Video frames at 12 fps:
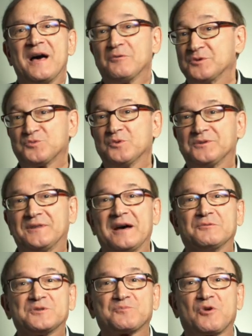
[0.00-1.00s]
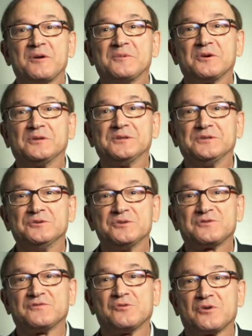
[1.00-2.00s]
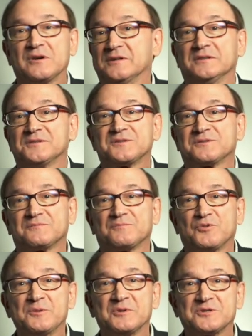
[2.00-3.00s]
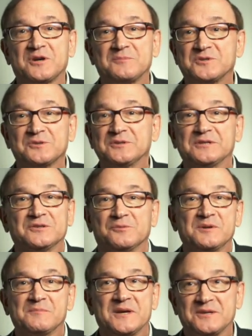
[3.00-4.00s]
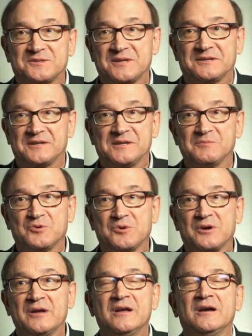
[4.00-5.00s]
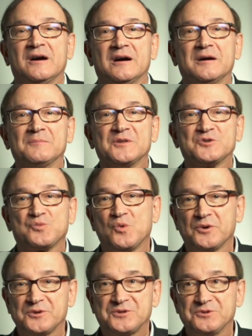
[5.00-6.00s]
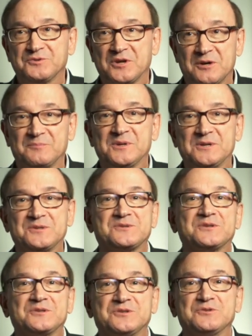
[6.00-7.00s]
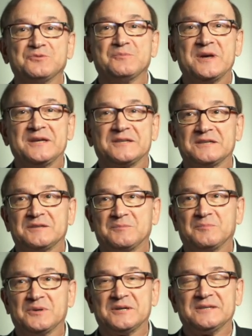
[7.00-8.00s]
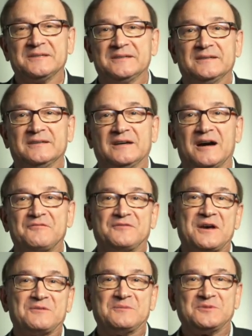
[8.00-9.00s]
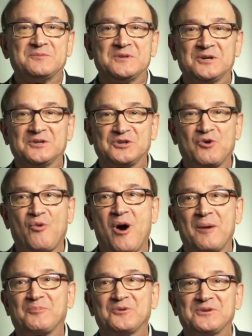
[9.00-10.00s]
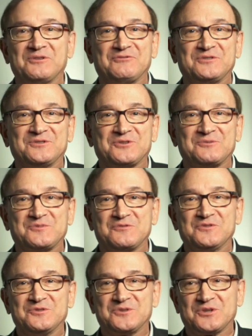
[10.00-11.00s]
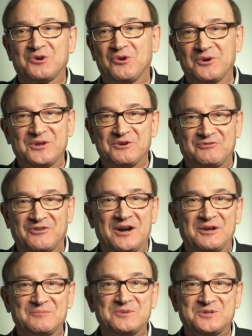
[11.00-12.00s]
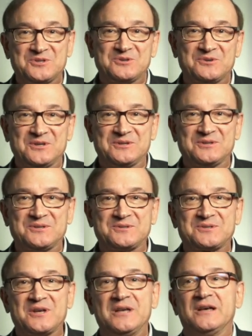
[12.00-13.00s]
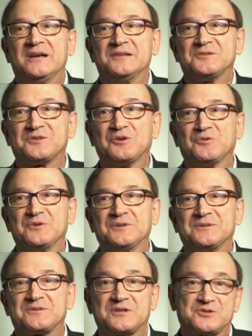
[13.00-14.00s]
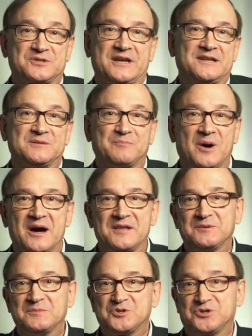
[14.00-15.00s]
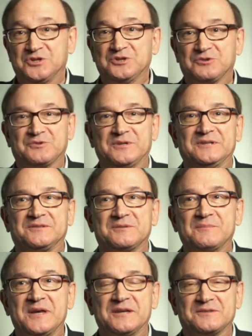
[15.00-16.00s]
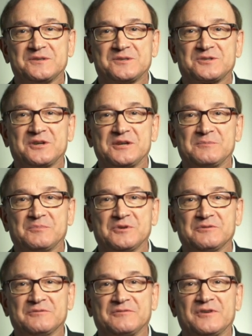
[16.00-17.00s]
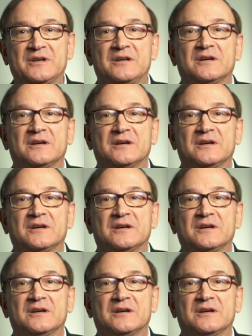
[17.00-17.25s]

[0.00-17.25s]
That was what that was primarily used for, and it's pretty much obsolete. Nobody makes that anymore. And there's one or two companies that do make it, but I found them to be uncooperative in terms of using audiophile materials, so we essentially had to buy the machinery to make this type of